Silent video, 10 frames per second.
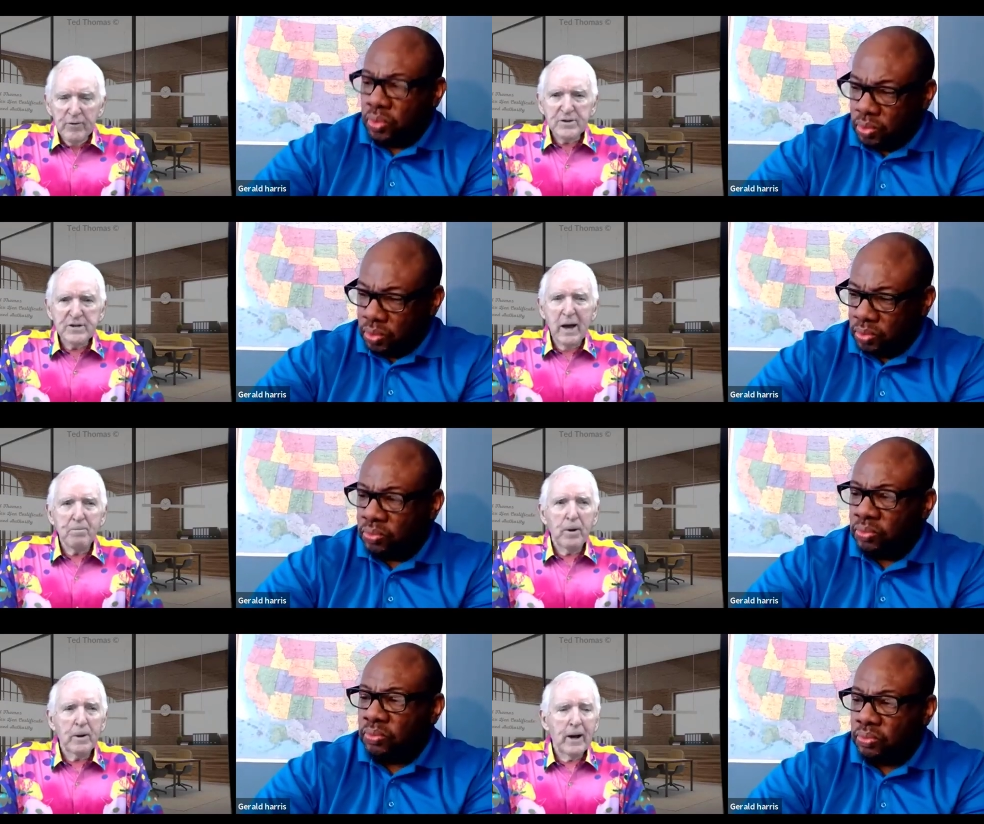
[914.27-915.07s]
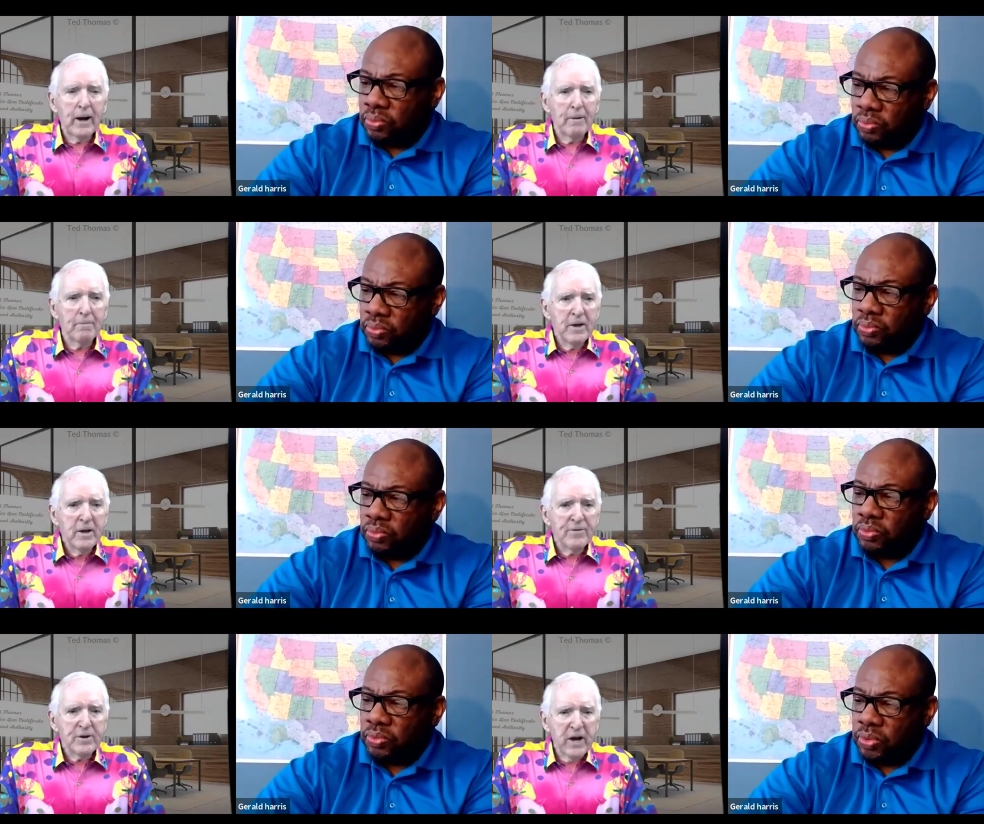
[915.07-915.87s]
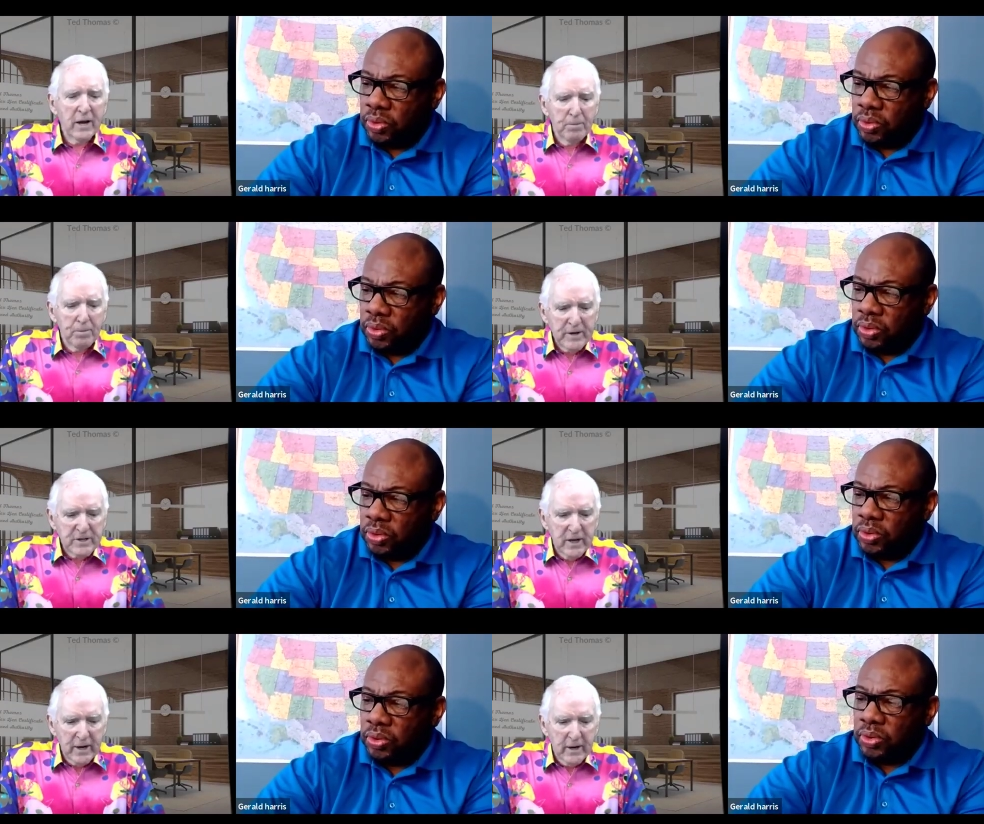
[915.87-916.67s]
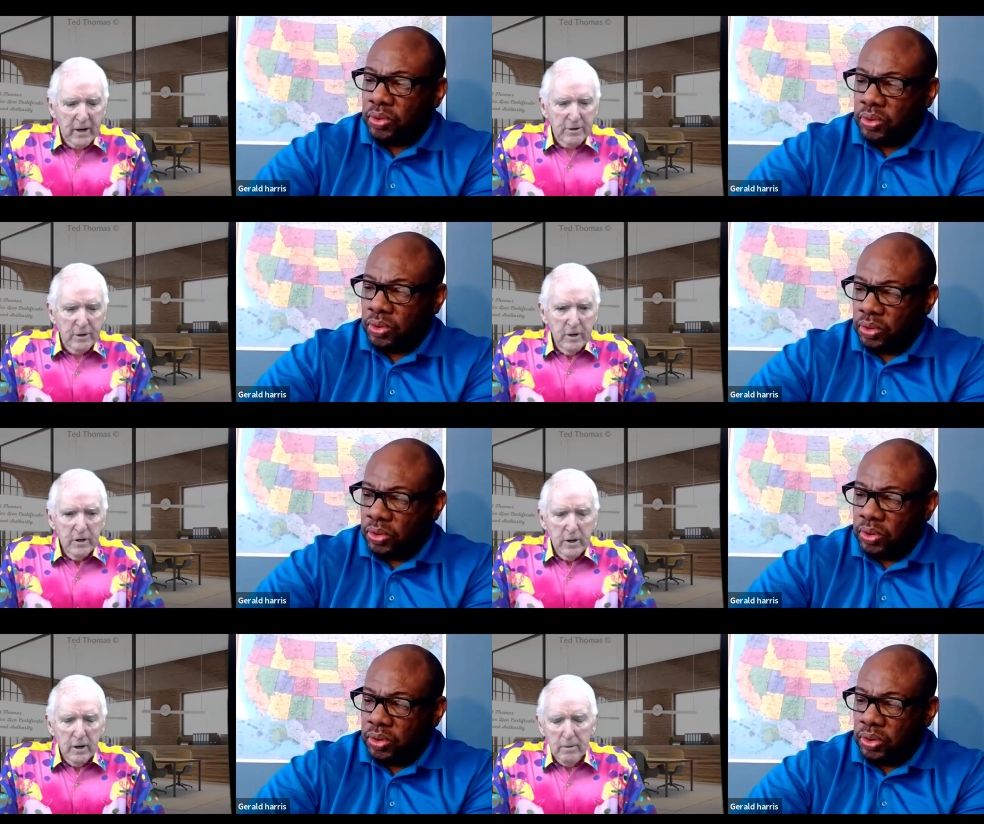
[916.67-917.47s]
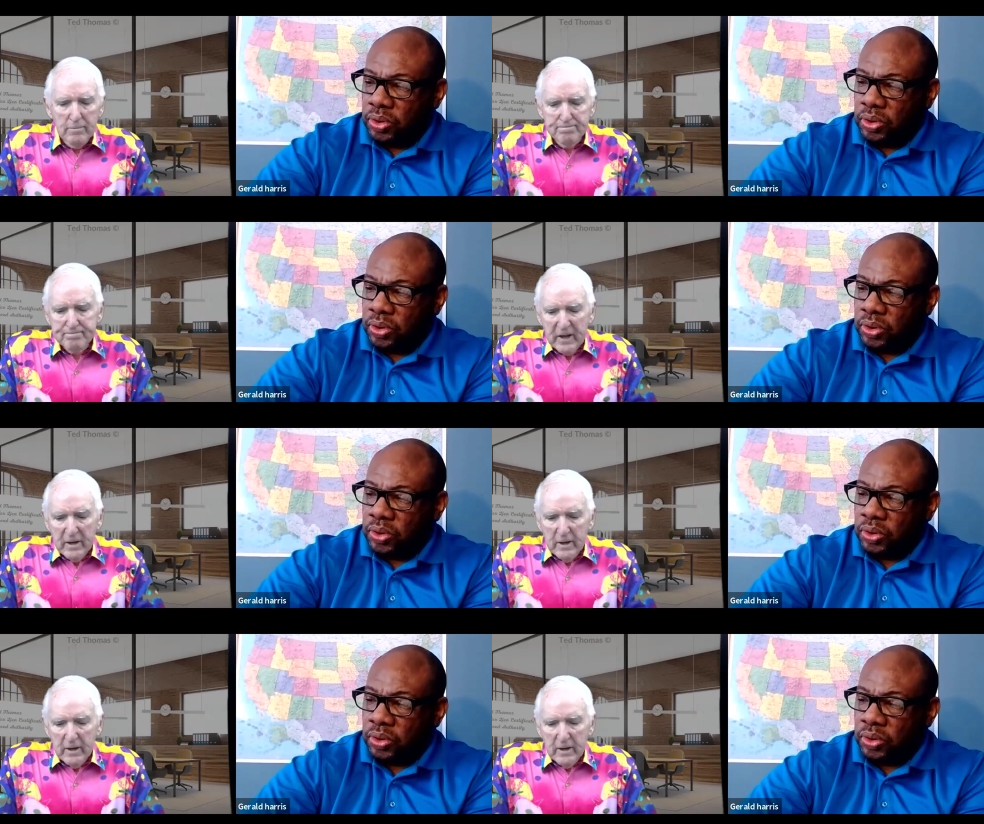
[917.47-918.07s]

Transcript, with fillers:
Speaker 1: For example, um, if you take a place like uh, um,